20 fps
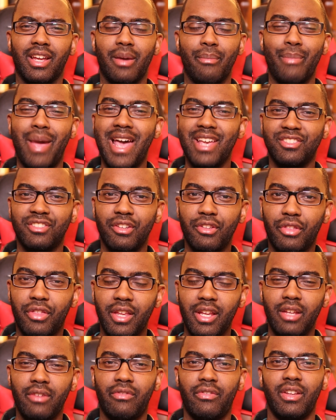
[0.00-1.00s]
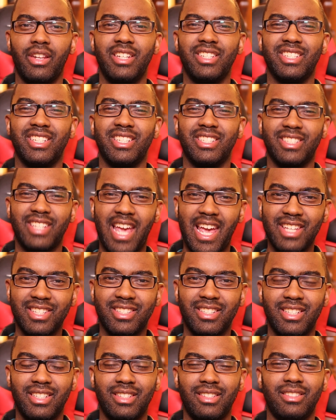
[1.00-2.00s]
master thief, and he's an
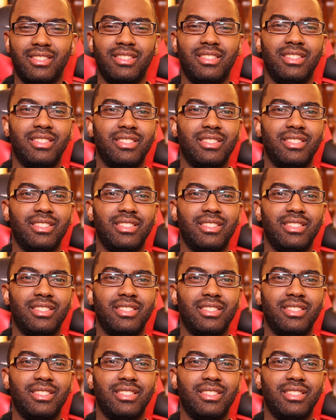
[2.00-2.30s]
assassin.